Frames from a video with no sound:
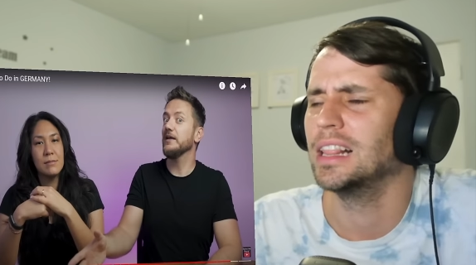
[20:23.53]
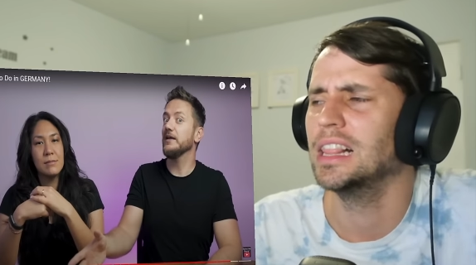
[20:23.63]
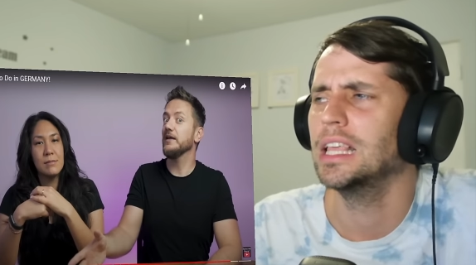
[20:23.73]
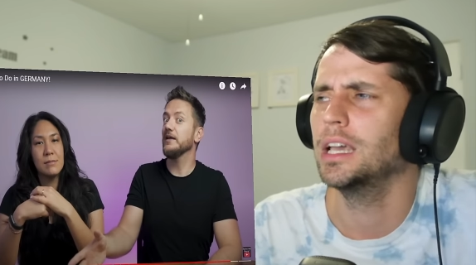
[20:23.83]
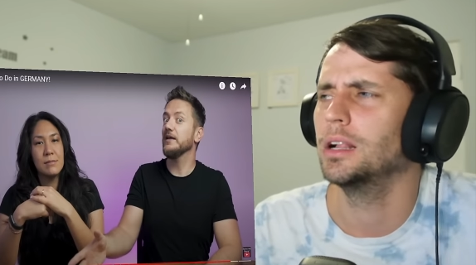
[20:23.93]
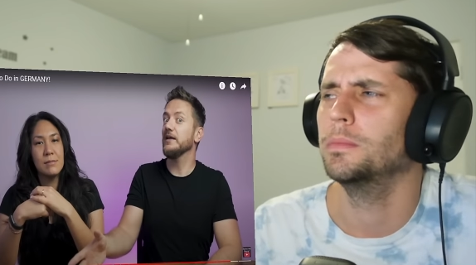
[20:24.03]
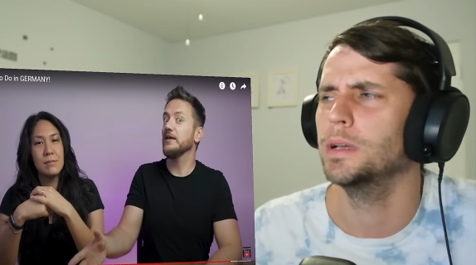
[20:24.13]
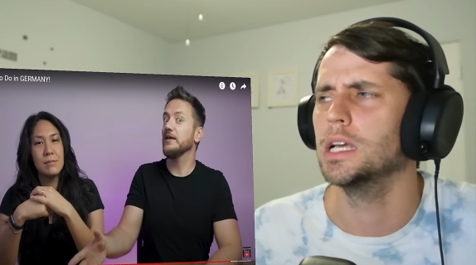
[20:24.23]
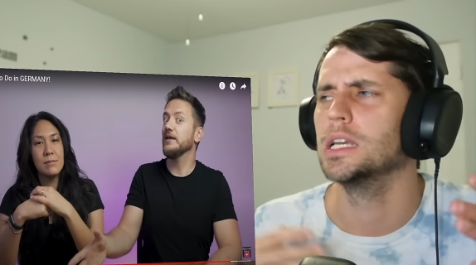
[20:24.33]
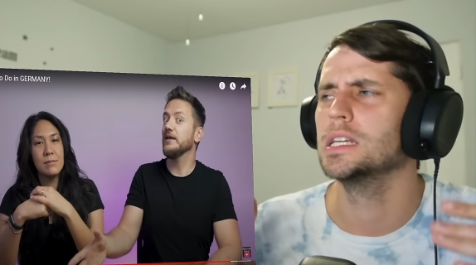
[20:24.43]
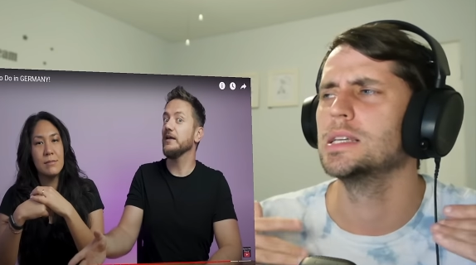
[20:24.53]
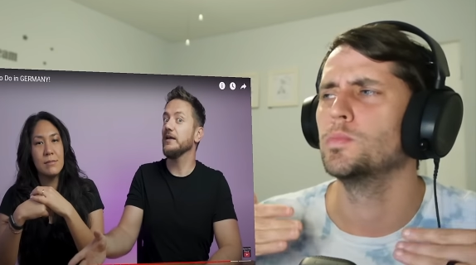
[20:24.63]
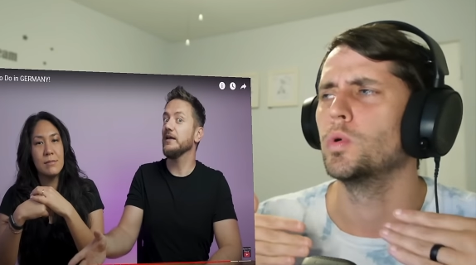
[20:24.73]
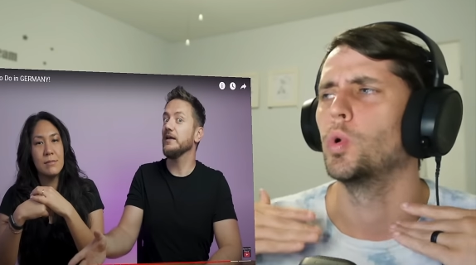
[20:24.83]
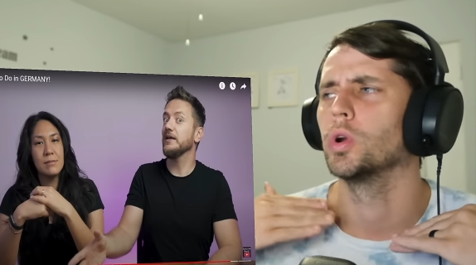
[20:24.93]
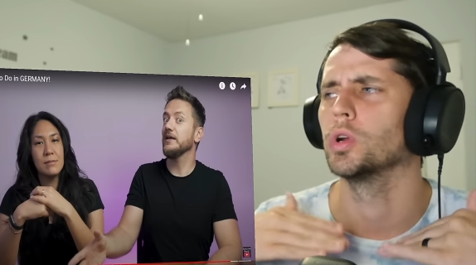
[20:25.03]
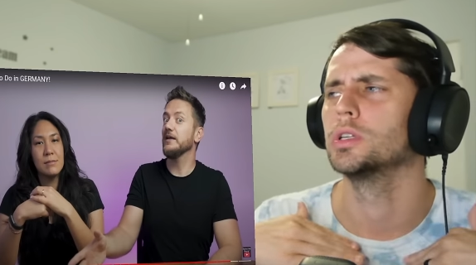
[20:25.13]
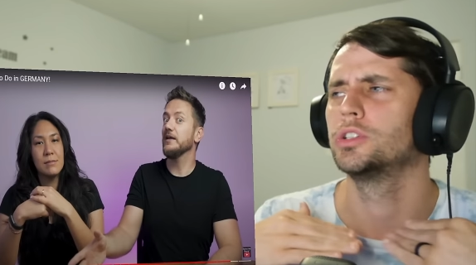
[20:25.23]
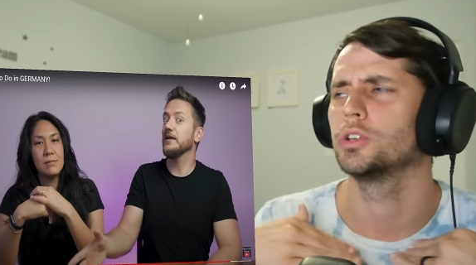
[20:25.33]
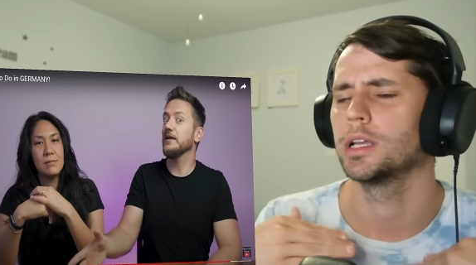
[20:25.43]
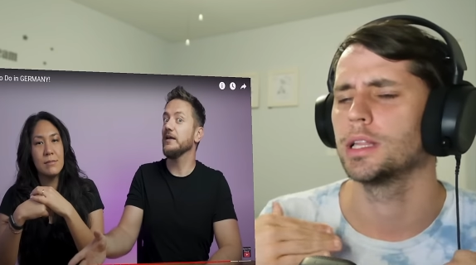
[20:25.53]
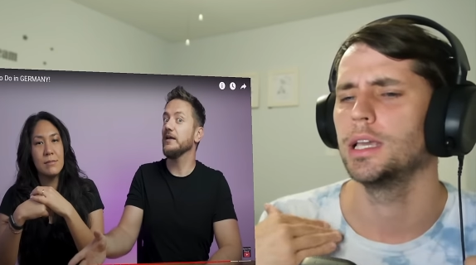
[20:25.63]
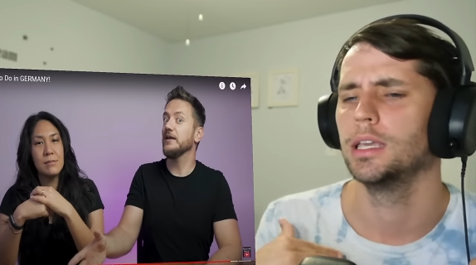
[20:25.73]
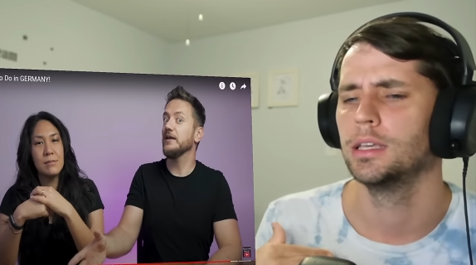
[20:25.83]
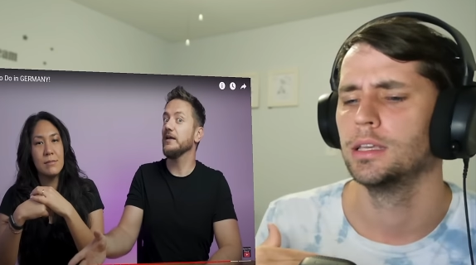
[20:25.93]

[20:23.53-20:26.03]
Speaker 1: little bit more strictly.